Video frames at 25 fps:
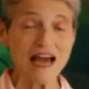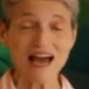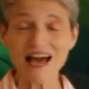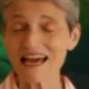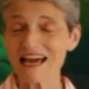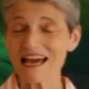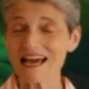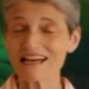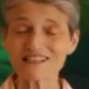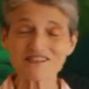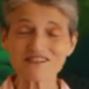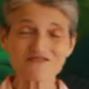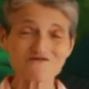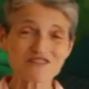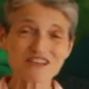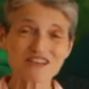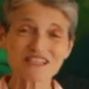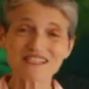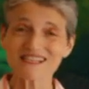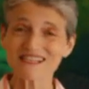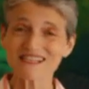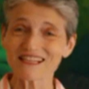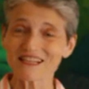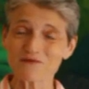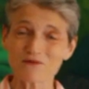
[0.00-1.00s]
I had it
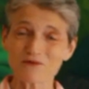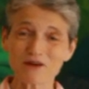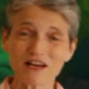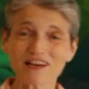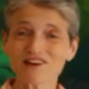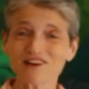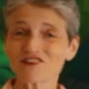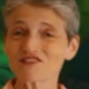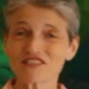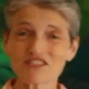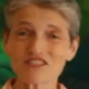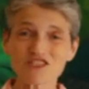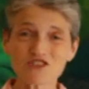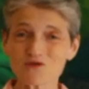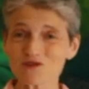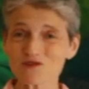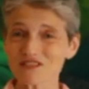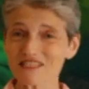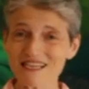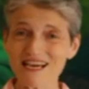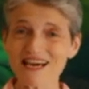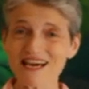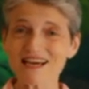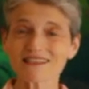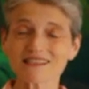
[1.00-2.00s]
recently when I got into
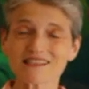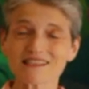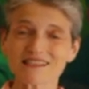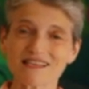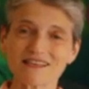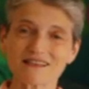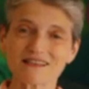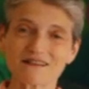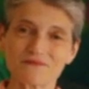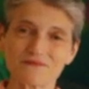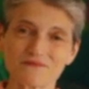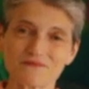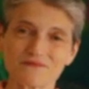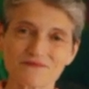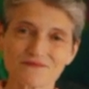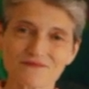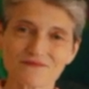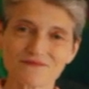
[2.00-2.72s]
a taxi.